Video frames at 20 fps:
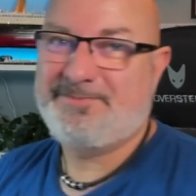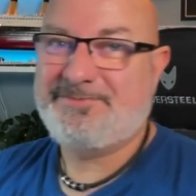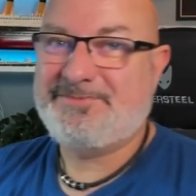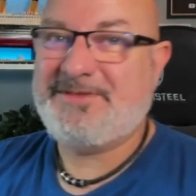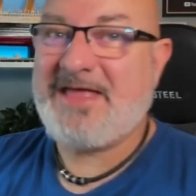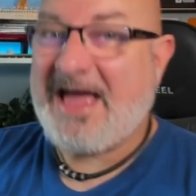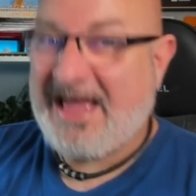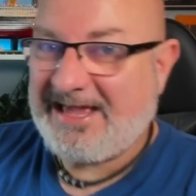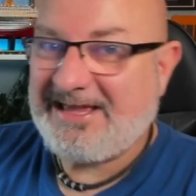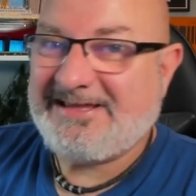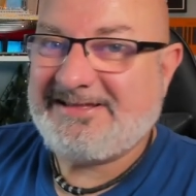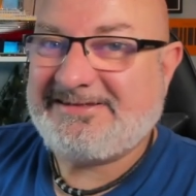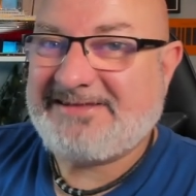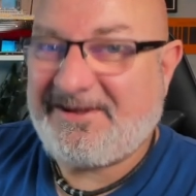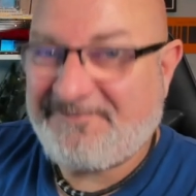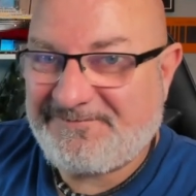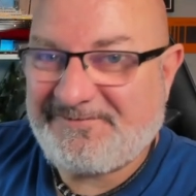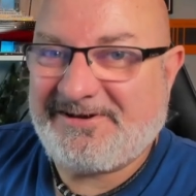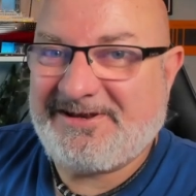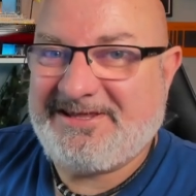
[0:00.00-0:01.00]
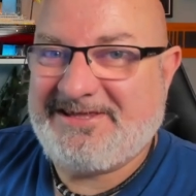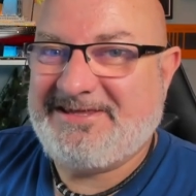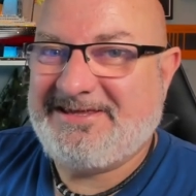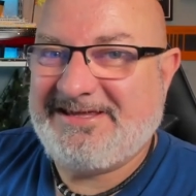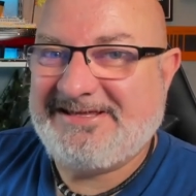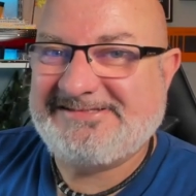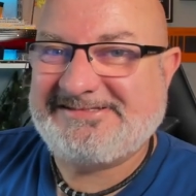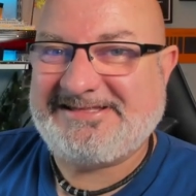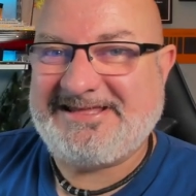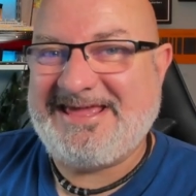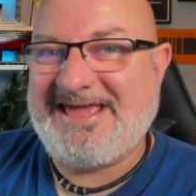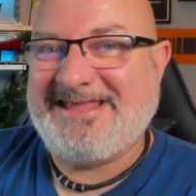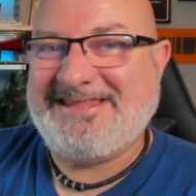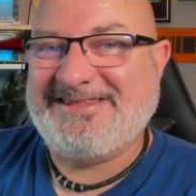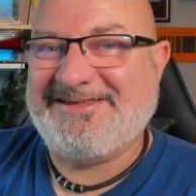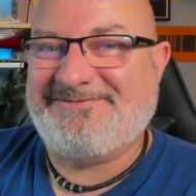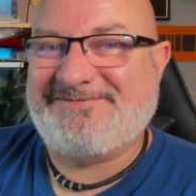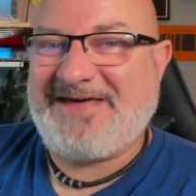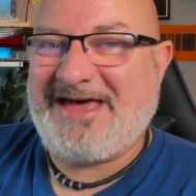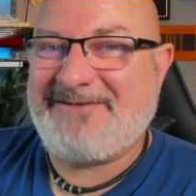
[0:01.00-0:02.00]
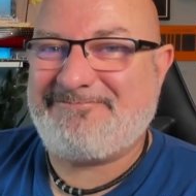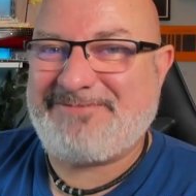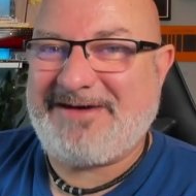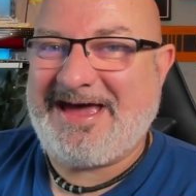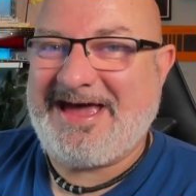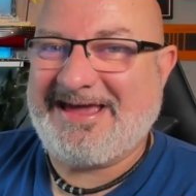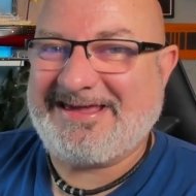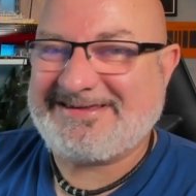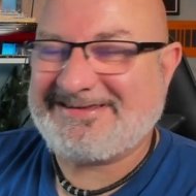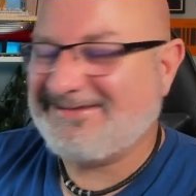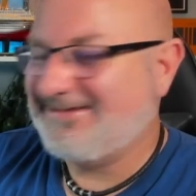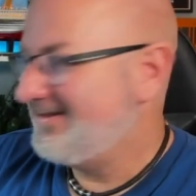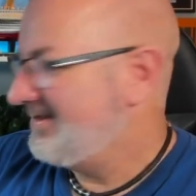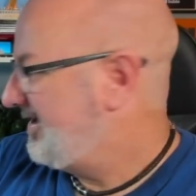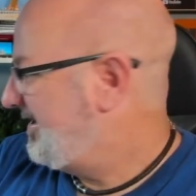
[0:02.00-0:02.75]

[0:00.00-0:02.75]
That definitely is the end of that pack.